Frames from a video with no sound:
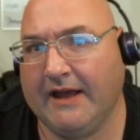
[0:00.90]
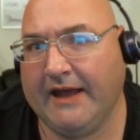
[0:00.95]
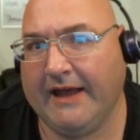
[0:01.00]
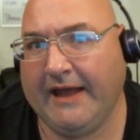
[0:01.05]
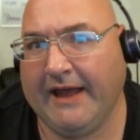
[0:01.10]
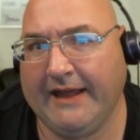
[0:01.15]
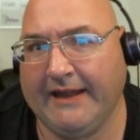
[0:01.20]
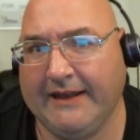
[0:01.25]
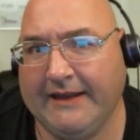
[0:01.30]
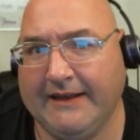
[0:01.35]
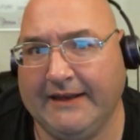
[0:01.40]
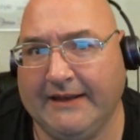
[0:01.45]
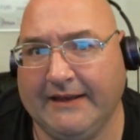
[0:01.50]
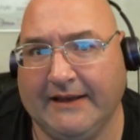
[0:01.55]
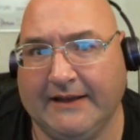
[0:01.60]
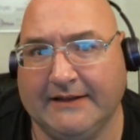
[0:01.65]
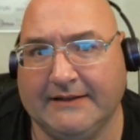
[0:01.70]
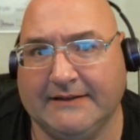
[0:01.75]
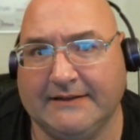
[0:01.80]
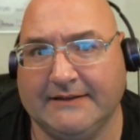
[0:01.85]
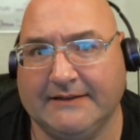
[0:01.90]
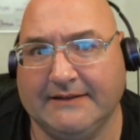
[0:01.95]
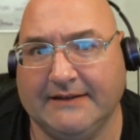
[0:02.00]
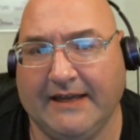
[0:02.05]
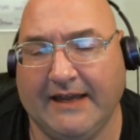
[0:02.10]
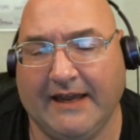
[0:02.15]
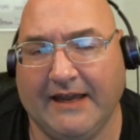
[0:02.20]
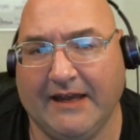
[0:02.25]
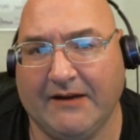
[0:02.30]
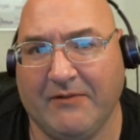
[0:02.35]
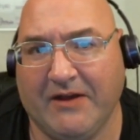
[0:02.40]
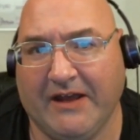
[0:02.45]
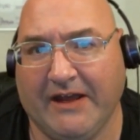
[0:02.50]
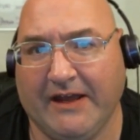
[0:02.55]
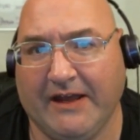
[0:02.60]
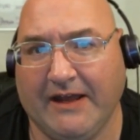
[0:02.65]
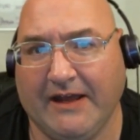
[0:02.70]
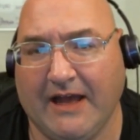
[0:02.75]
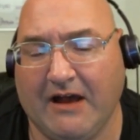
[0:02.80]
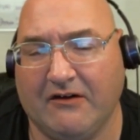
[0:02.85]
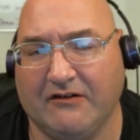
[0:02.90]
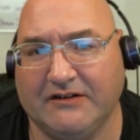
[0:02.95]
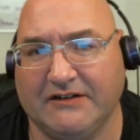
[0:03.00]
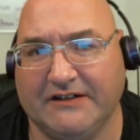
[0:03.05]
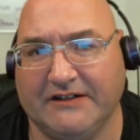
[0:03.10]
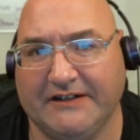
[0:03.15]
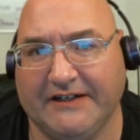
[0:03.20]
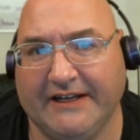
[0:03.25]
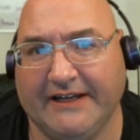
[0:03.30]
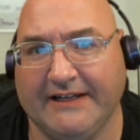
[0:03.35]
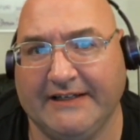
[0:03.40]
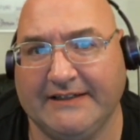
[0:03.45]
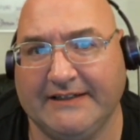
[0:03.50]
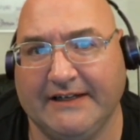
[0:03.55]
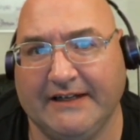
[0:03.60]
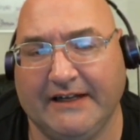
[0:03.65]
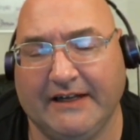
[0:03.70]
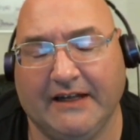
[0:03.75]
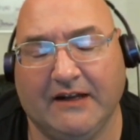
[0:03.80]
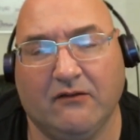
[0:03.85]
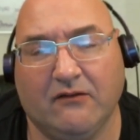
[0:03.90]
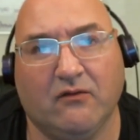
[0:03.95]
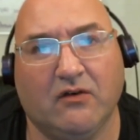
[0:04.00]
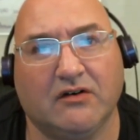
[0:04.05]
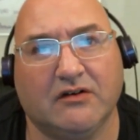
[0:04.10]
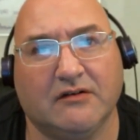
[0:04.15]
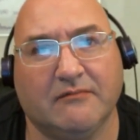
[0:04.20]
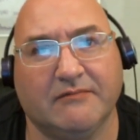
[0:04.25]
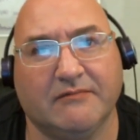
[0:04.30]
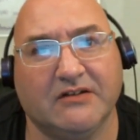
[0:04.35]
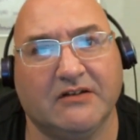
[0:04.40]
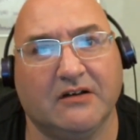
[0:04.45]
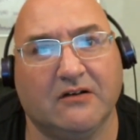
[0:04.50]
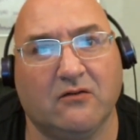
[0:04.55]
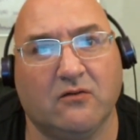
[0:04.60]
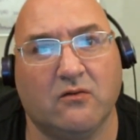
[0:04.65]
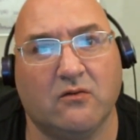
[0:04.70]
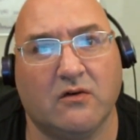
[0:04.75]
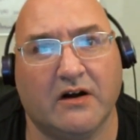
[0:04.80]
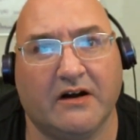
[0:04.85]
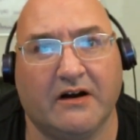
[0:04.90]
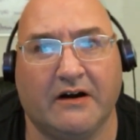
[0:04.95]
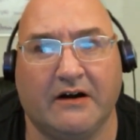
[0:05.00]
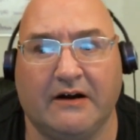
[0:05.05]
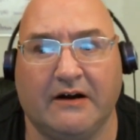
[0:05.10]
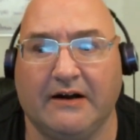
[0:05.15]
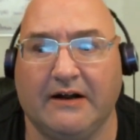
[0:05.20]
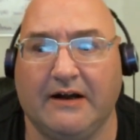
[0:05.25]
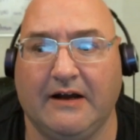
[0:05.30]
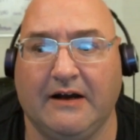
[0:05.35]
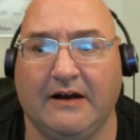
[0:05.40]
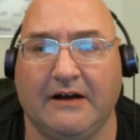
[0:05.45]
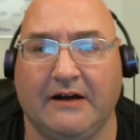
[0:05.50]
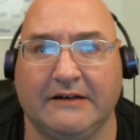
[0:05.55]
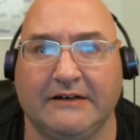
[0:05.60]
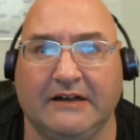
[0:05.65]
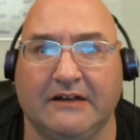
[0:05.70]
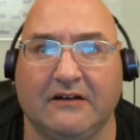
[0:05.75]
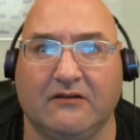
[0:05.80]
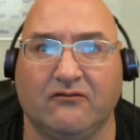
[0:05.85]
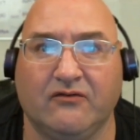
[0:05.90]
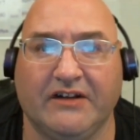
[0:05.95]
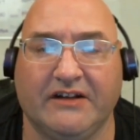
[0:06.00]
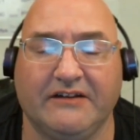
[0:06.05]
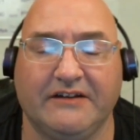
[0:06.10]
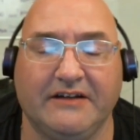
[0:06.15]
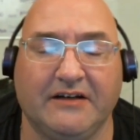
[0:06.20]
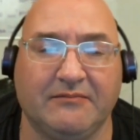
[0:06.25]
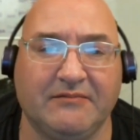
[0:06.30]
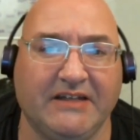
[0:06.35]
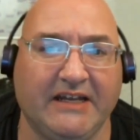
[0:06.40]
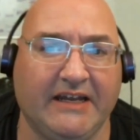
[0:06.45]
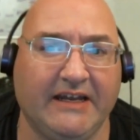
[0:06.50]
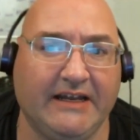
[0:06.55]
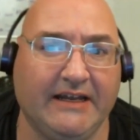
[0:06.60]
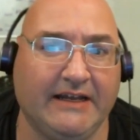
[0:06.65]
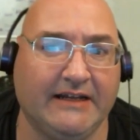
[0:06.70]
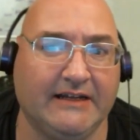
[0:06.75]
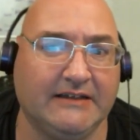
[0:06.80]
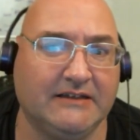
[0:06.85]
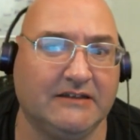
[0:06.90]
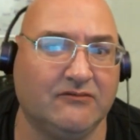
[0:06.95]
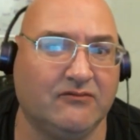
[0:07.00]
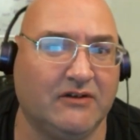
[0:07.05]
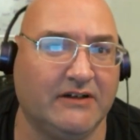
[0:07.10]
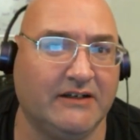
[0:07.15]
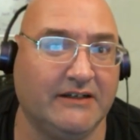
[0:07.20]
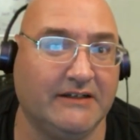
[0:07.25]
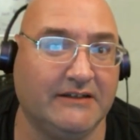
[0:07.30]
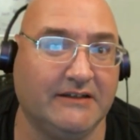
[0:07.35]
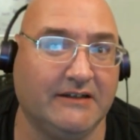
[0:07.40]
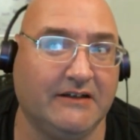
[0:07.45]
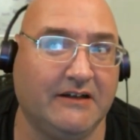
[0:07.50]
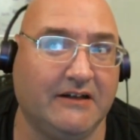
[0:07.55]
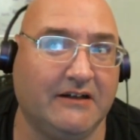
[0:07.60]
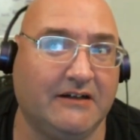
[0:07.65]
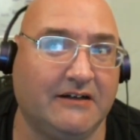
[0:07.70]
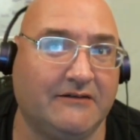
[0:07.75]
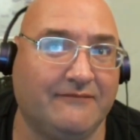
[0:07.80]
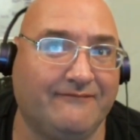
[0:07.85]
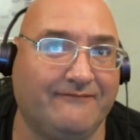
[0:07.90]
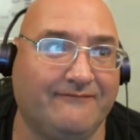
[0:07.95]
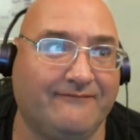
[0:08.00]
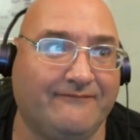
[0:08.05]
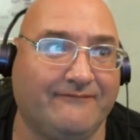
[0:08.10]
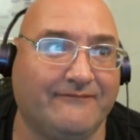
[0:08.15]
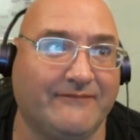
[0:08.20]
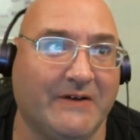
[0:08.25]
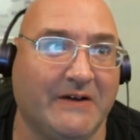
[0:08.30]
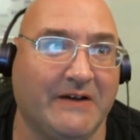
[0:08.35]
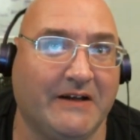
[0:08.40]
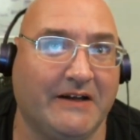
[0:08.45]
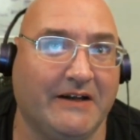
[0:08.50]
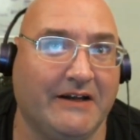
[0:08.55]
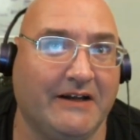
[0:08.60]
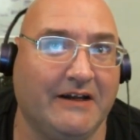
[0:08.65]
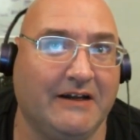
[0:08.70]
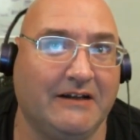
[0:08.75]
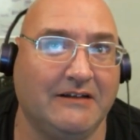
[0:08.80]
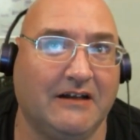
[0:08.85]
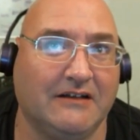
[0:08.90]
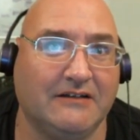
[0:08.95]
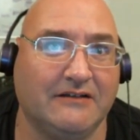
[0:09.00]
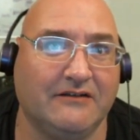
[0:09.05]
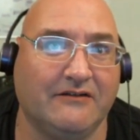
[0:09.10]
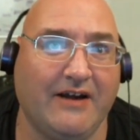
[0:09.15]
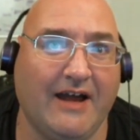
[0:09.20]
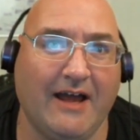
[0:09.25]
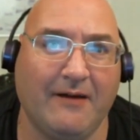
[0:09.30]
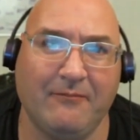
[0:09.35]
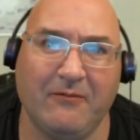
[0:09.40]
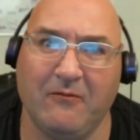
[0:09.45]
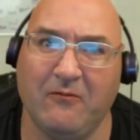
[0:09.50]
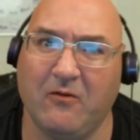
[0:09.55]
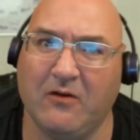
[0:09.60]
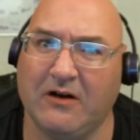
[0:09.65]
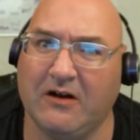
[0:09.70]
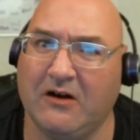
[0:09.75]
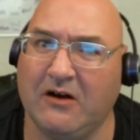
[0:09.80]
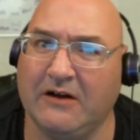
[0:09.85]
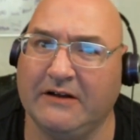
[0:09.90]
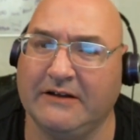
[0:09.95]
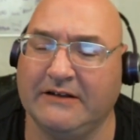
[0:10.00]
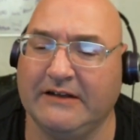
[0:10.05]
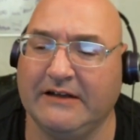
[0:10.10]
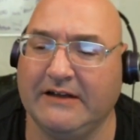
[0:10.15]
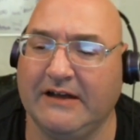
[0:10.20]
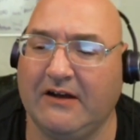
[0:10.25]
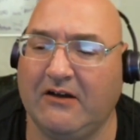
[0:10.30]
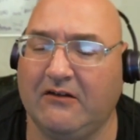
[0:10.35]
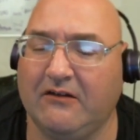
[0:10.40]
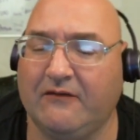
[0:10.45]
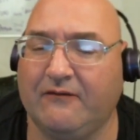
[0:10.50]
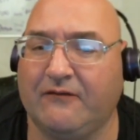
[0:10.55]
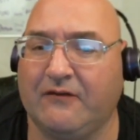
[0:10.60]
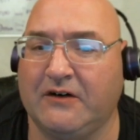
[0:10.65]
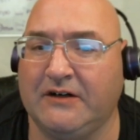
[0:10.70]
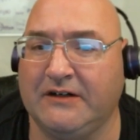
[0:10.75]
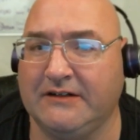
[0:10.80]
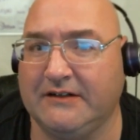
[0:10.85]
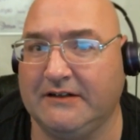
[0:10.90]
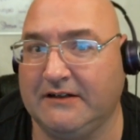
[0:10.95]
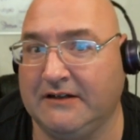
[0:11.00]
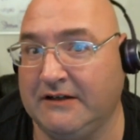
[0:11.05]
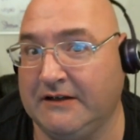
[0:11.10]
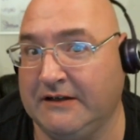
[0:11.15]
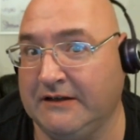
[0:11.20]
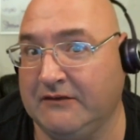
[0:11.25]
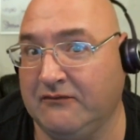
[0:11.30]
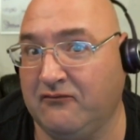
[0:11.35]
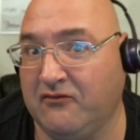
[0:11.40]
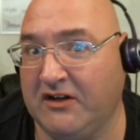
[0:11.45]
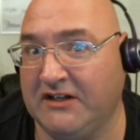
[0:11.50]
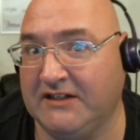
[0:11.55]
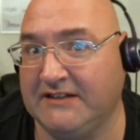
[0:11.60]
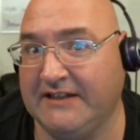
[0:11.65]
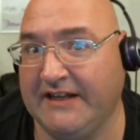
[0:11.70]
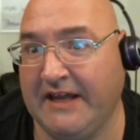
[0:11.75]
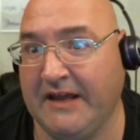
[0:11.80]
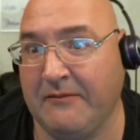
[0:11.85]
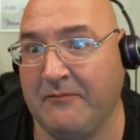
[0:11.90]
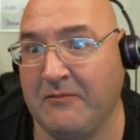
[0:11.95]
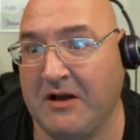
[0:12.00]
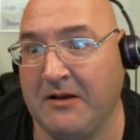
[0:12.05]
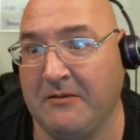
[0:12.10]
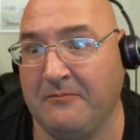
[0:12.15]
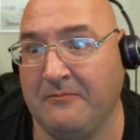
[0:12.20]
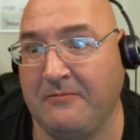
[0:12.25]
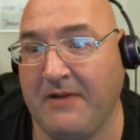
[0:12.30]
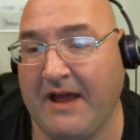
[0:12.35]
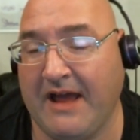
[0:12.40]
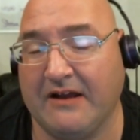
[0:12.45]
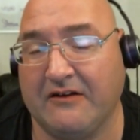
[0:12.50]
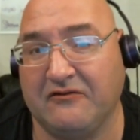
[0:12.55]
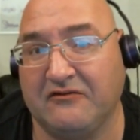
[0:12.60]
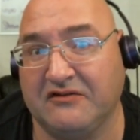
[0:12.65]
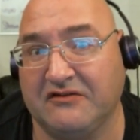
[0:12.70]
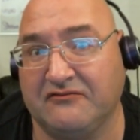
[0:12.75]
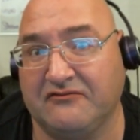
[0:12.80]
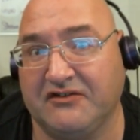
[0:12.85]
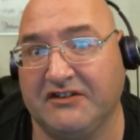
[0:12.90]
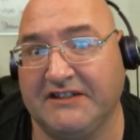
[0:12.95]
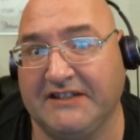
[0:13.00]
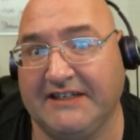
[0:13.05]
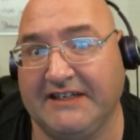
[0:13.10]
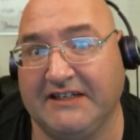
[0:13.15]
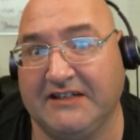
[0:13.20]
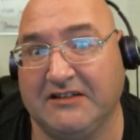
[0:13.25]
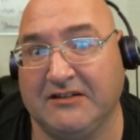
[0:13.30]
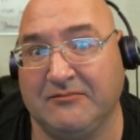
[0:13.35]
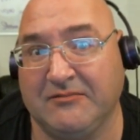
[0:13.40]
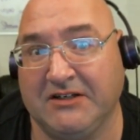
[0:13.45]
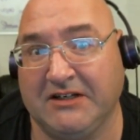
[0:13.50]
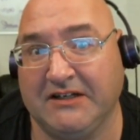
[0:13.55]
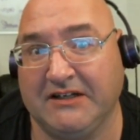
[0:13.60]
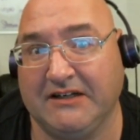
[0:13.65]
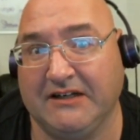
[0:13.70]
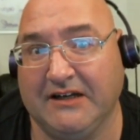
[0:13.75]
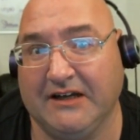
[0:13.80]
Hey, it's K M A. How's your day today? And welcome to the corner. Uh, another weekly update, and this one is another not so happy one on the health front. On Wednesday, my back was really killing me.